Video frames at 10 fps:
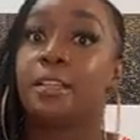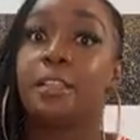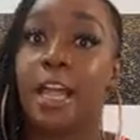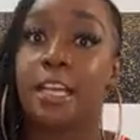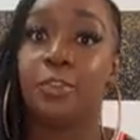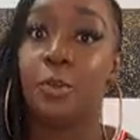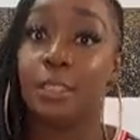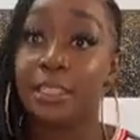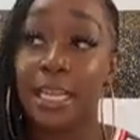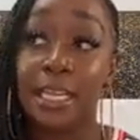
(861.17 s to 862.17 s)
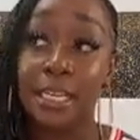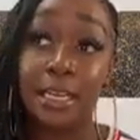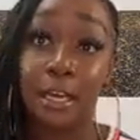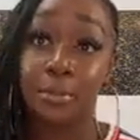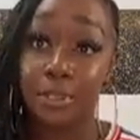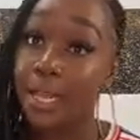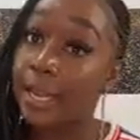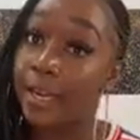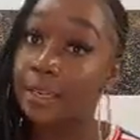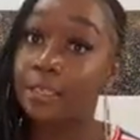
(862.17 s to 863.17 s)
Like if you ascend
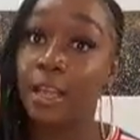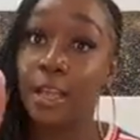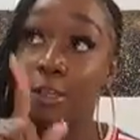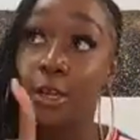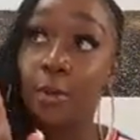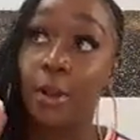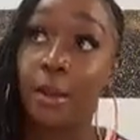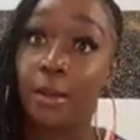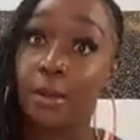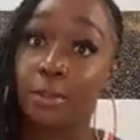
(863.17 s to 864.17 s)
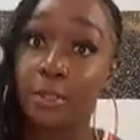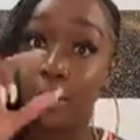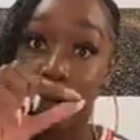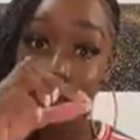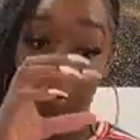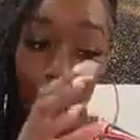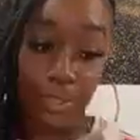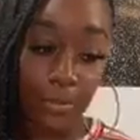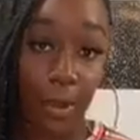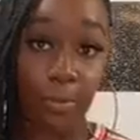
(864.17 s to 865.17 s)
upstairs, you're going up. So you're going from a
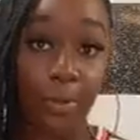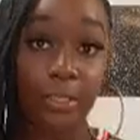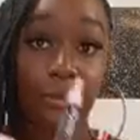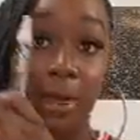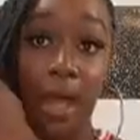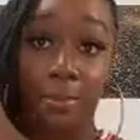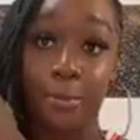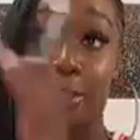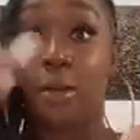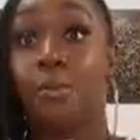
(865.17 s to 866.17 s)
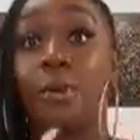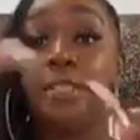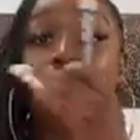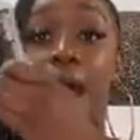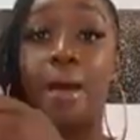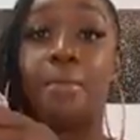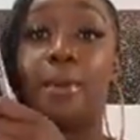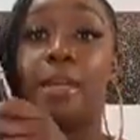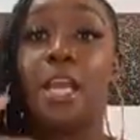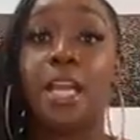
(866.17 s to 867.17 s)
small point to a low point to a high
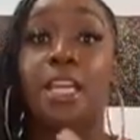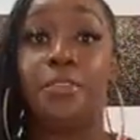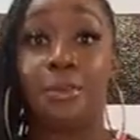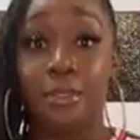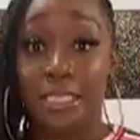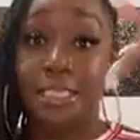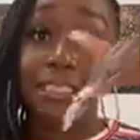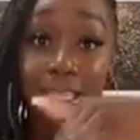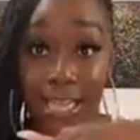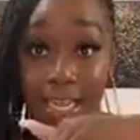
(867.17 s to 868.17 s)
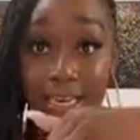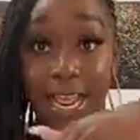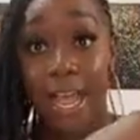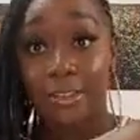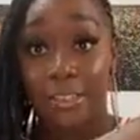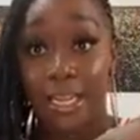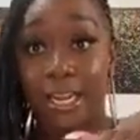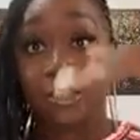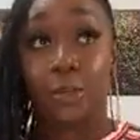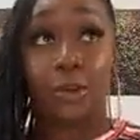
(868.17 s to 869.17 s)
point. If you descend
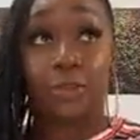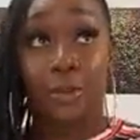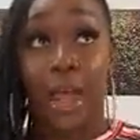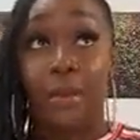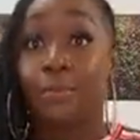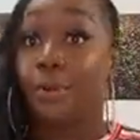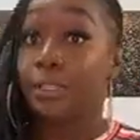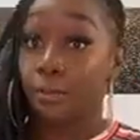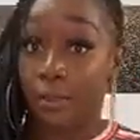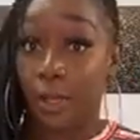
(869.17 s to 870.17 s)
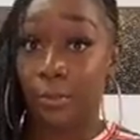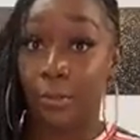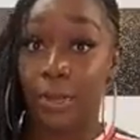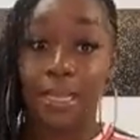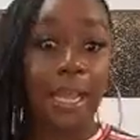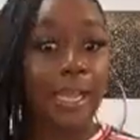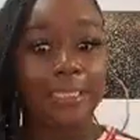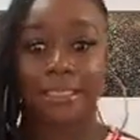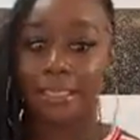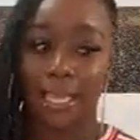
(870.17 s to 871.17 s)
downstairs, you're going from a high point to a low point.
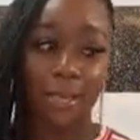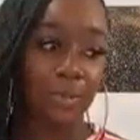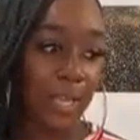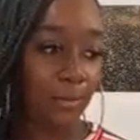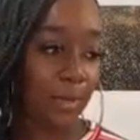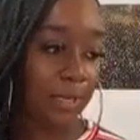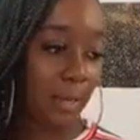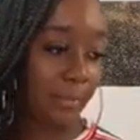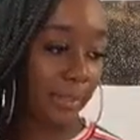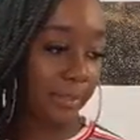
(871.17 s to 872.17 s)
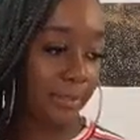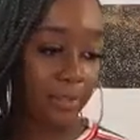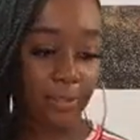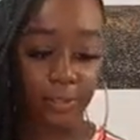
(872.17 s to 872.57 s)
It's the same thing with numbers.